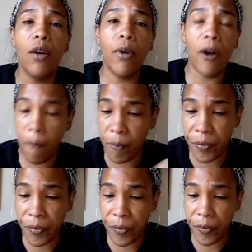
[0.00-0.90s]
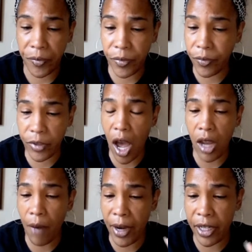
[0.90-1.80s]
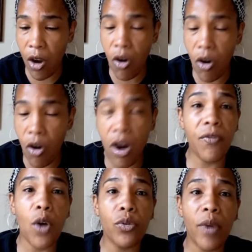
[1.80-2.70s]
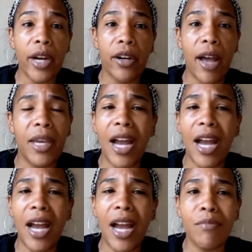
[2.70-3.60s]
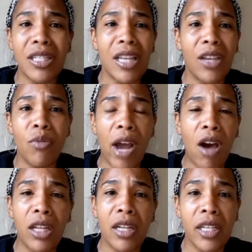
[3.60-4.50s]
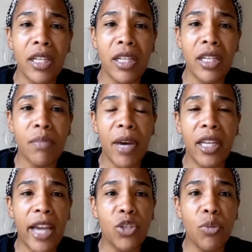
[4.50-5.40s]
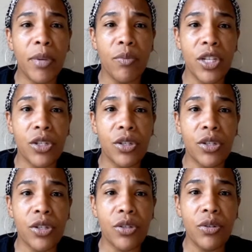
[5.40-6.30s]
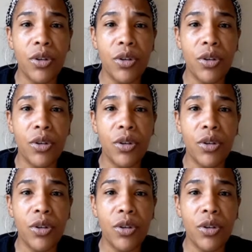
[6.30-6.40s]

Well, y'all already know her voting record. I mean, I'm just saying, you got all of Duggan's money. Can't you be original?